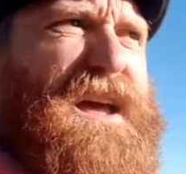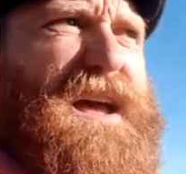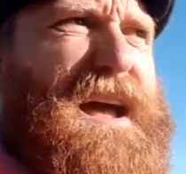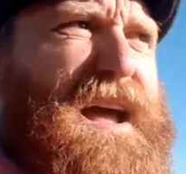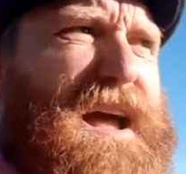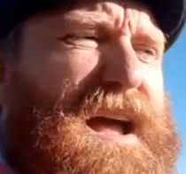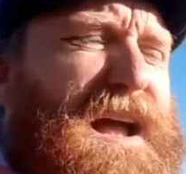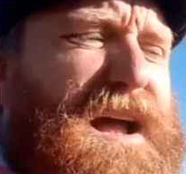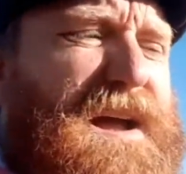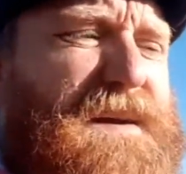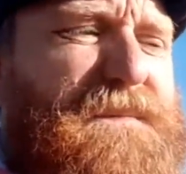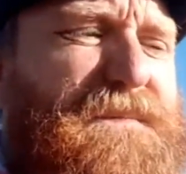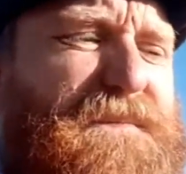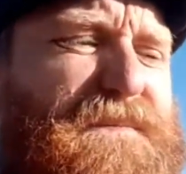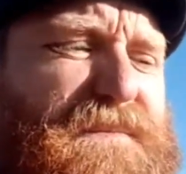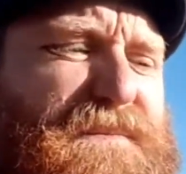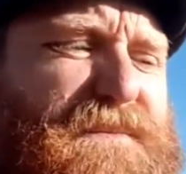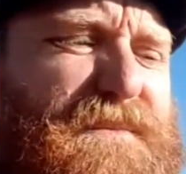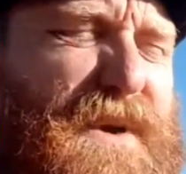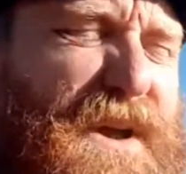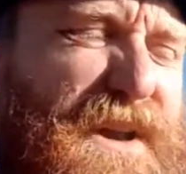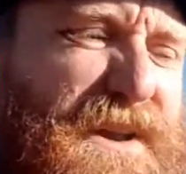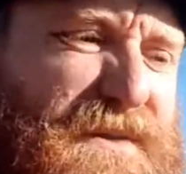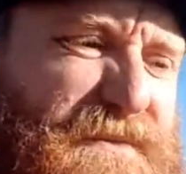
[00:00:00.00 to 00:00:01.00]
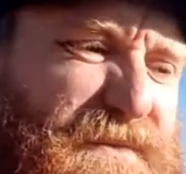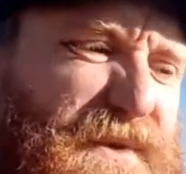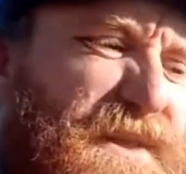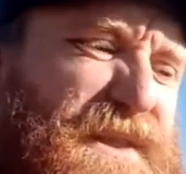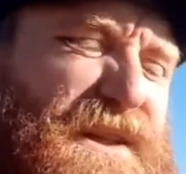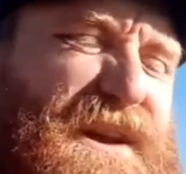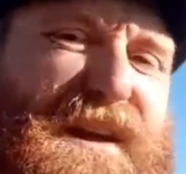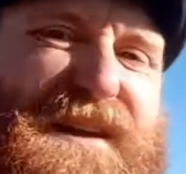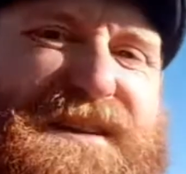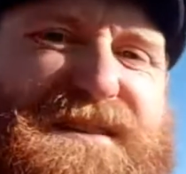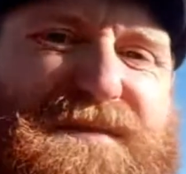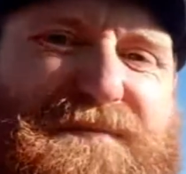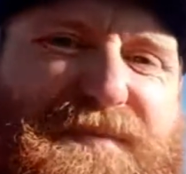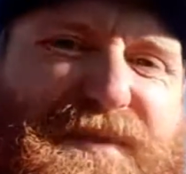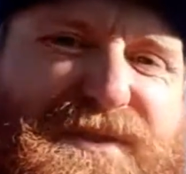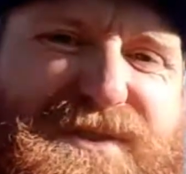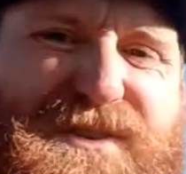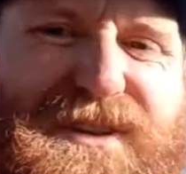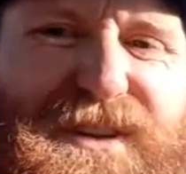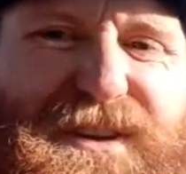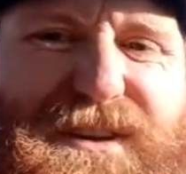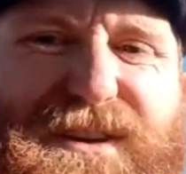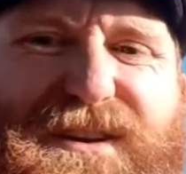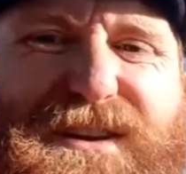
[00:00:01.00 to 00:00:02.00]
when the likes of
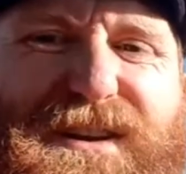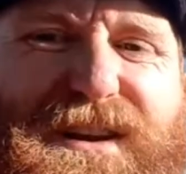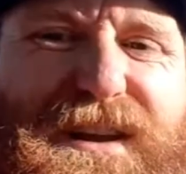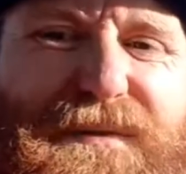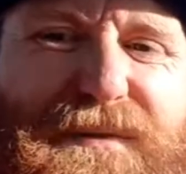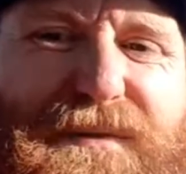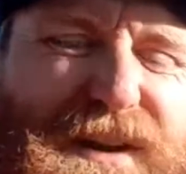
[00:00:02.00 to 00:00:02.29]
Bozzy and Eardley are